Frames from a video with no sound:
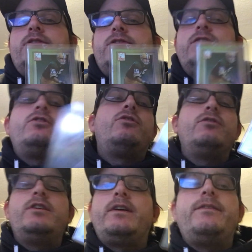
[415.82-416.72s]

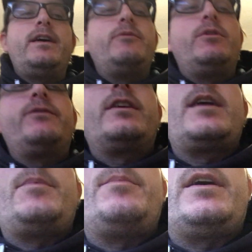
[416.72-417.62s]
So if I find one for a
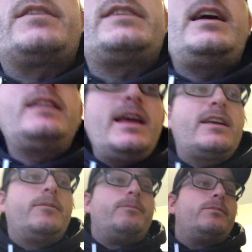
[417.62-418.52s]
couple bucks, I
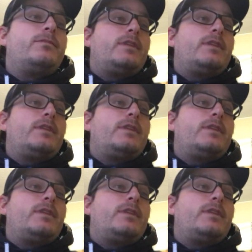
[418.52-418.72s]
like them.